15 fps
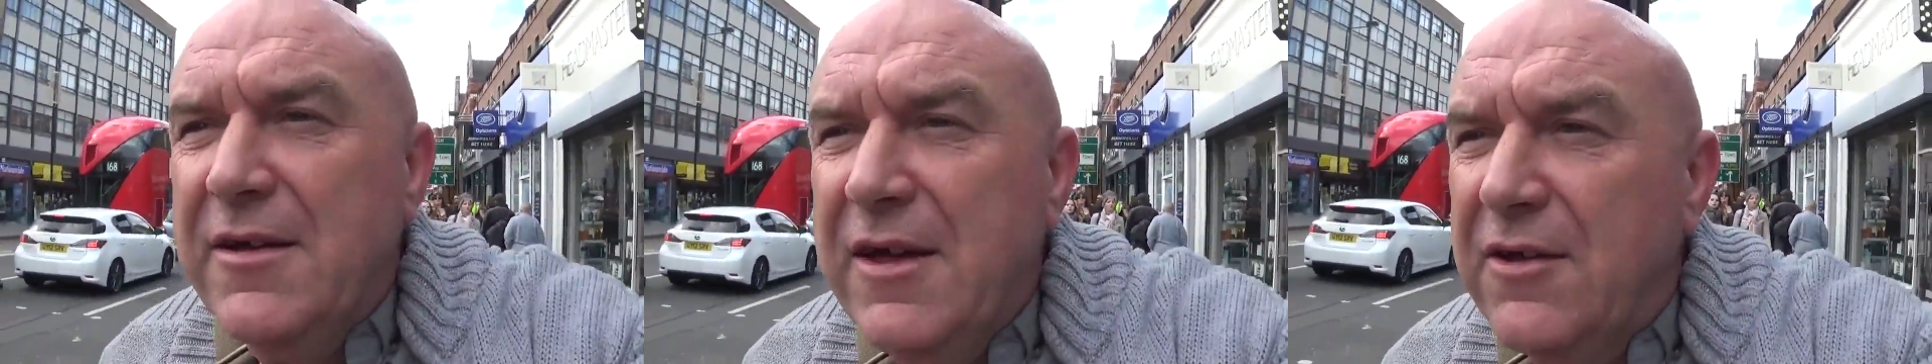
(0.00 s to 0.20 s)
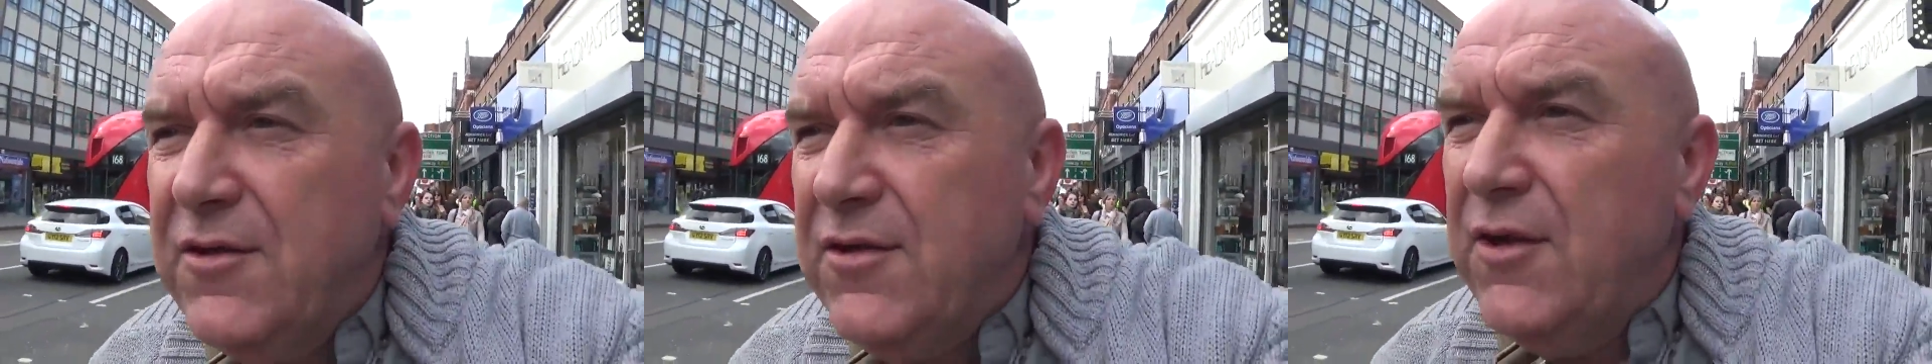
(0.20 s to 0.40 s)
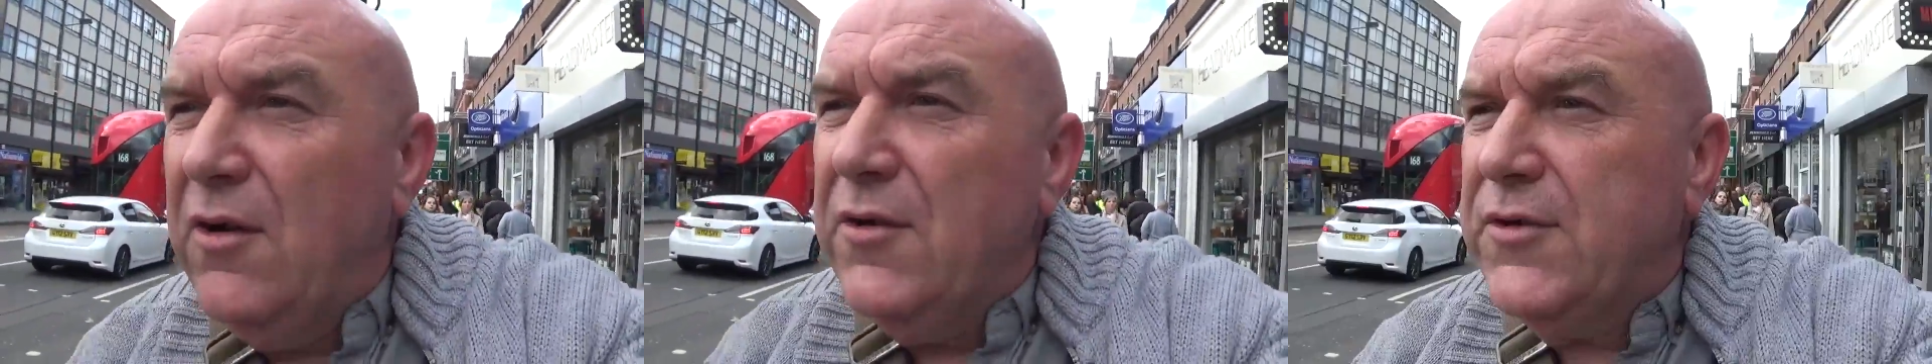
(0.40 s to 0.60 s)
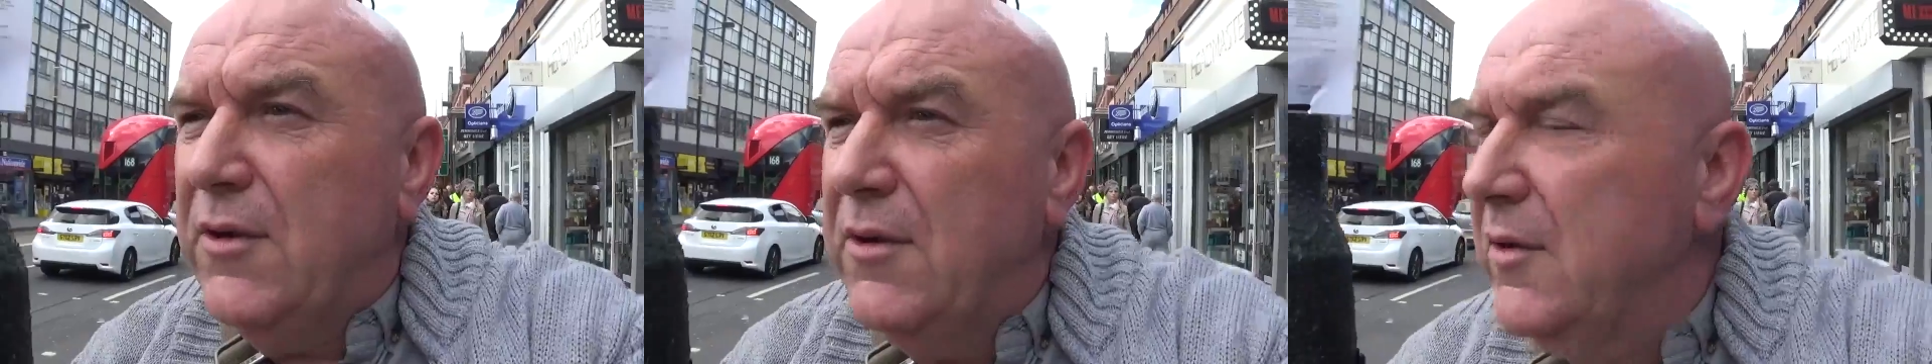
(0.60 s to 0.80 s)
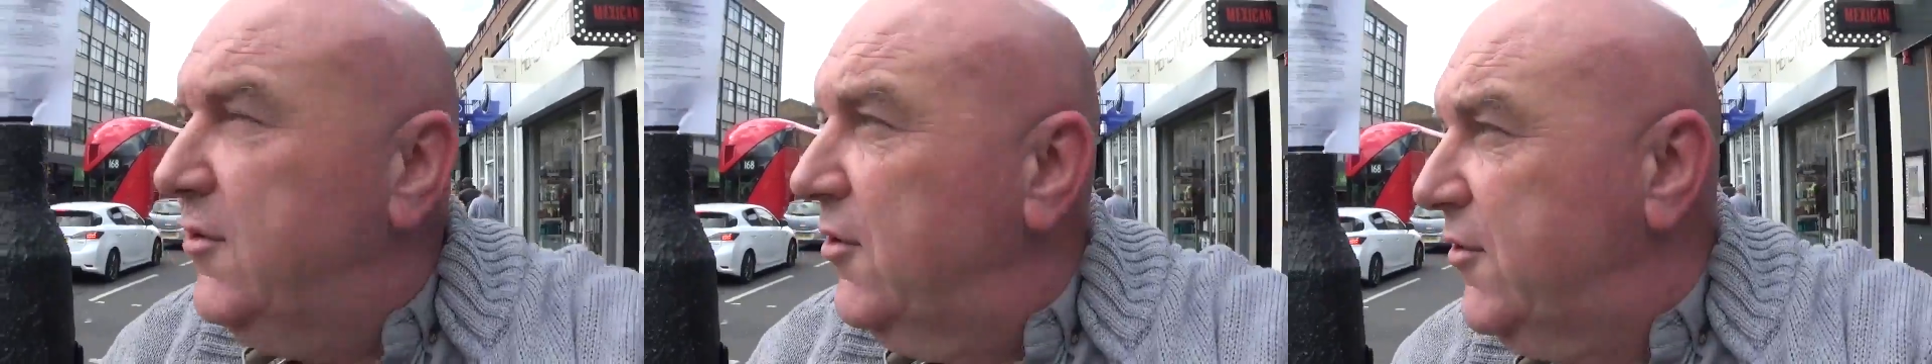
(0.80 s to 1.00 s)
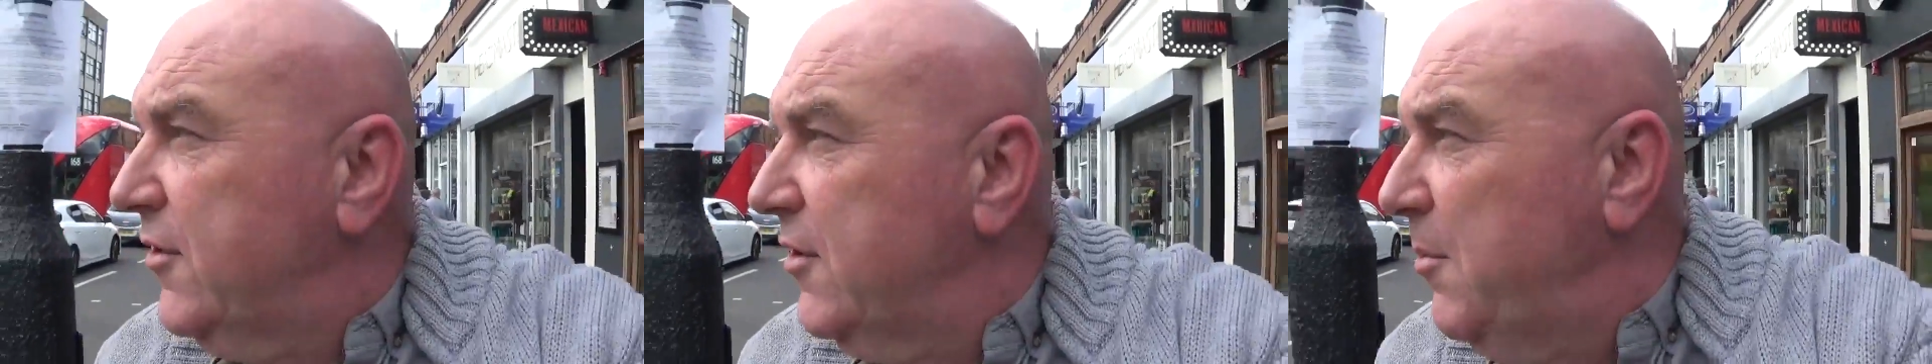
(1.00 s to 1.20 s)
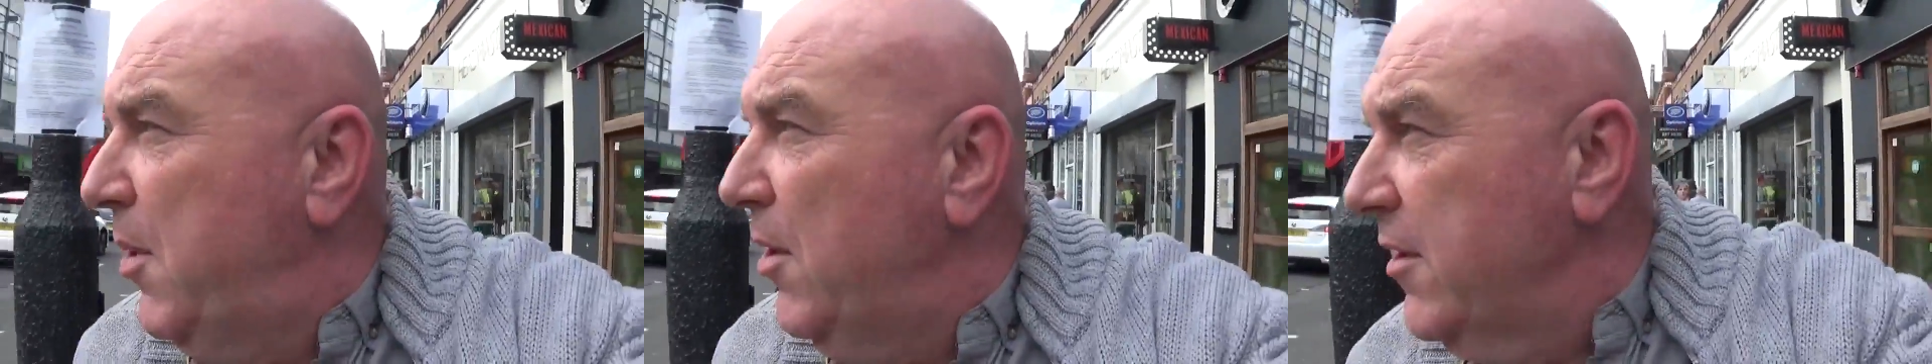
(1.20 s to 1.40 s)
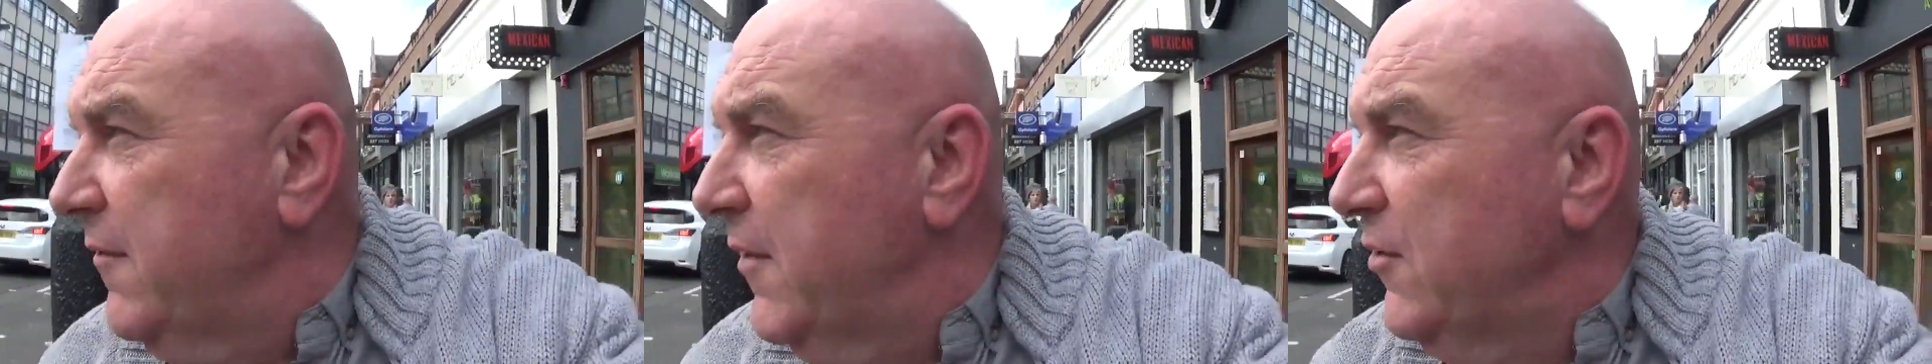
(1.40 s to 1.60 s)
yeah, just also, just as a
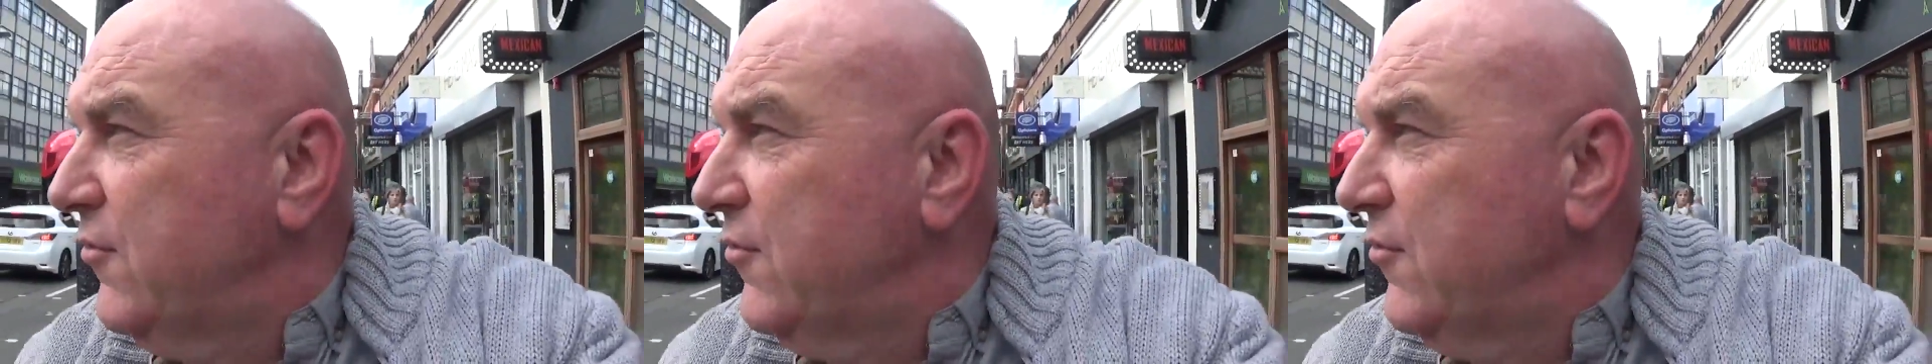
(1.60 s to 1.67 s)
point of